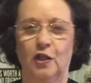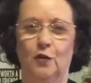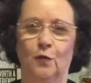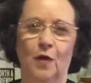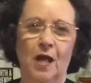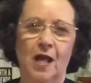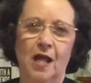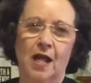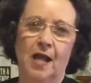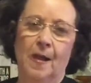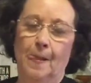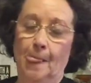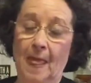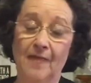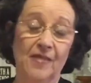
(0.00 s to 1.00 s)
cute.
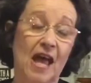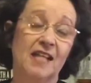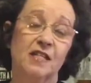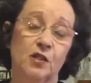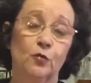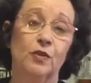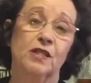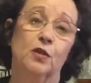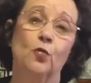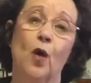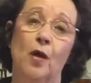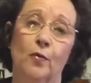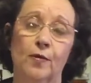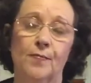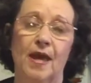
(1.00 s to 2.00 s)
And that's the reason
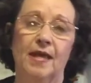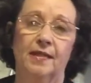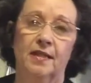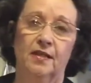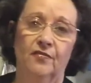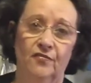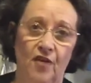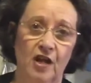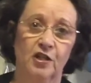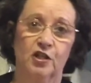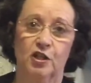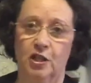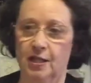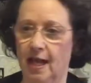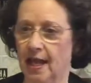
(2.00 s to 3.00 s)
why we made the
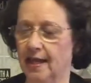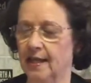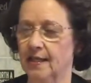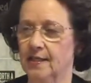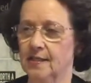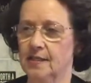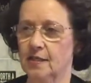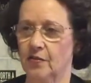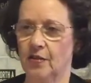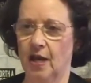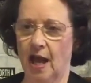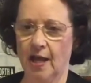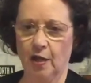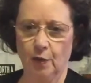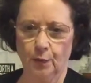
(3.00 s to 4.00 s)
fudge today, is so
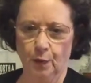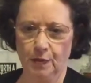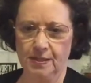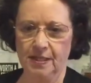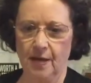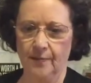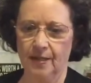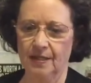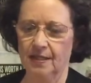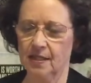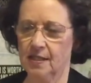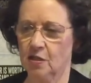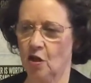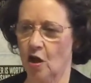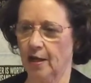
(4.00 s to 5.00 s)
that I could put some in
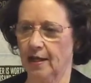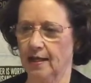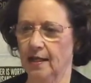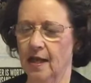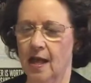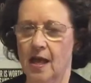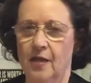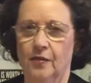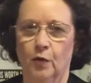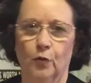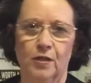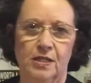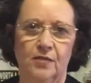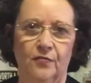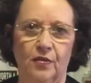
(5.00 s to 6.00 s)
the stocking. The
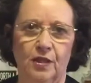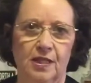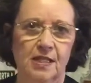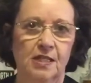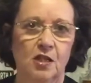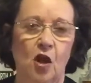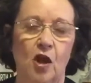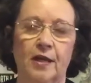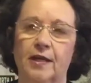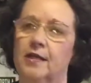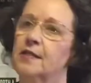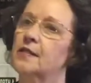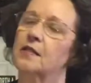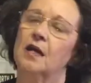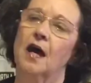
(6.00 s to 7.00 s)
reason for these
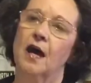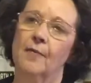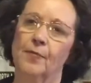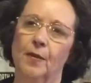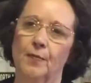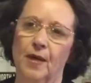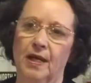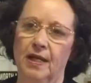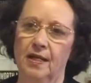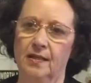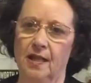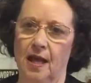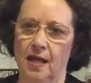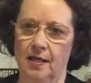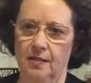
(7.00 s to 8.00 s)
stockings, the
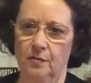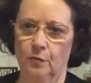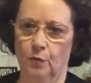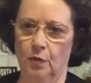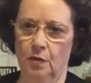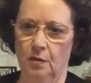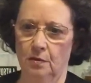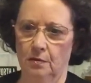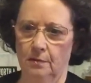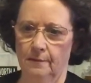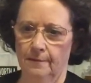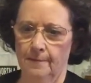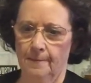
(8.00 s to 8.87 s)
money that will